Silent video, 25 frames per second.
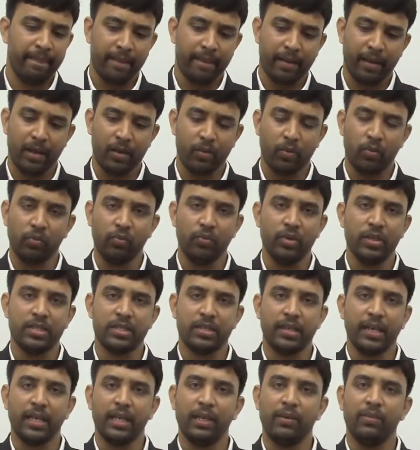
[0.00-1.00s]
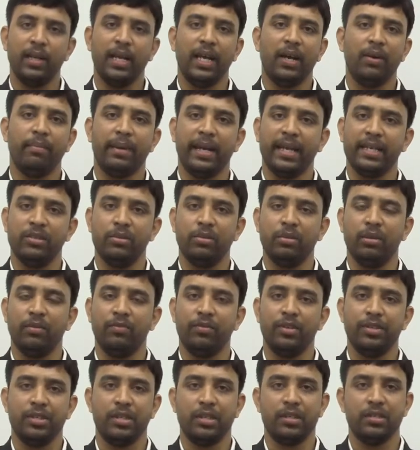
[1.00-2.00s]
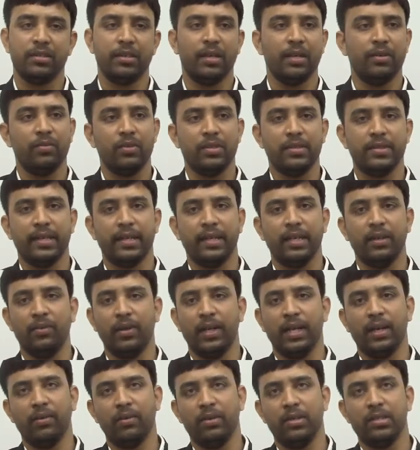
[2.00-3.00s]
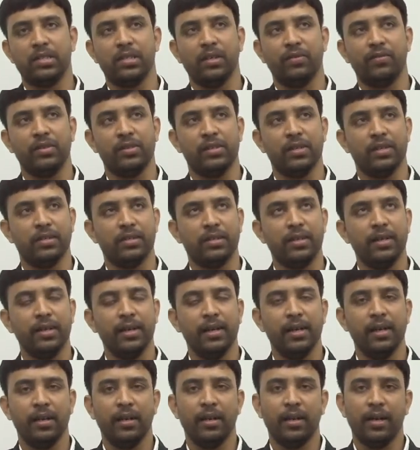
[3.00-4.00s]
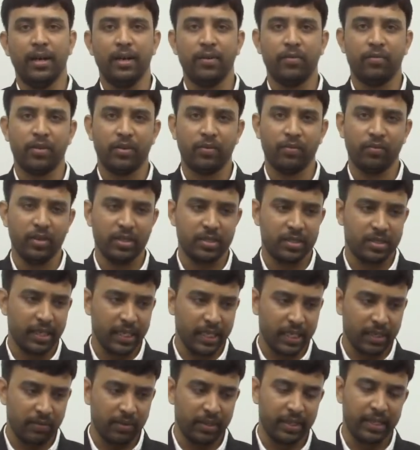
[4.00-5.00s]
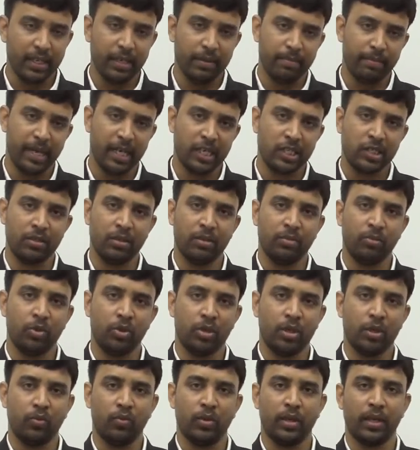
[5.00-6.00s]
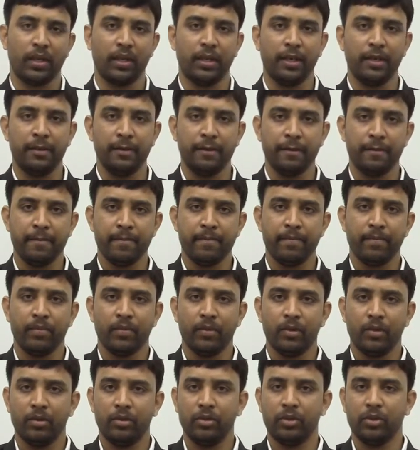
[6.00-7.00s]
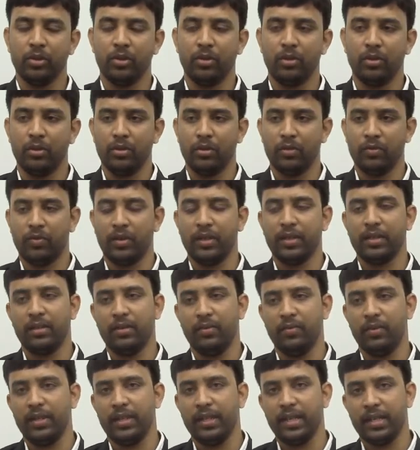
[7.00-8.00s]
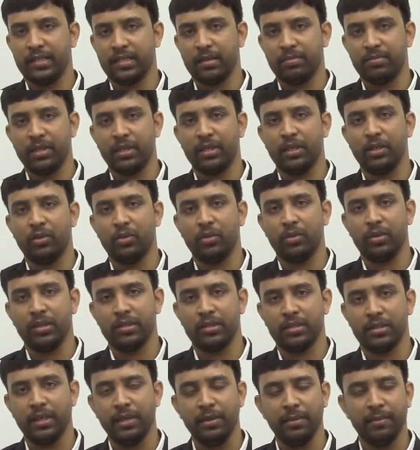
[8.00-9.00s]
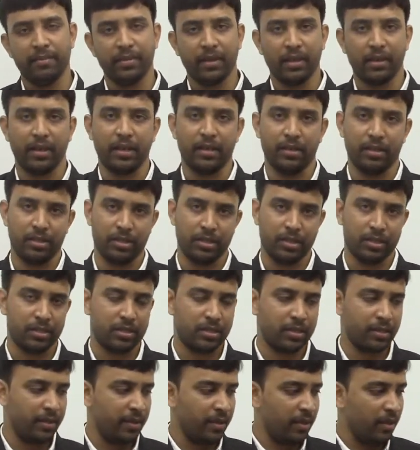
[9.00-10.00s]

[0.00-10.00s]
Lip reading: and which cycle will have maximum efficiency and which cycle will have least efficiency, and from which cycle we get maximum amount of work done. So for when they are subjected to these three conditions.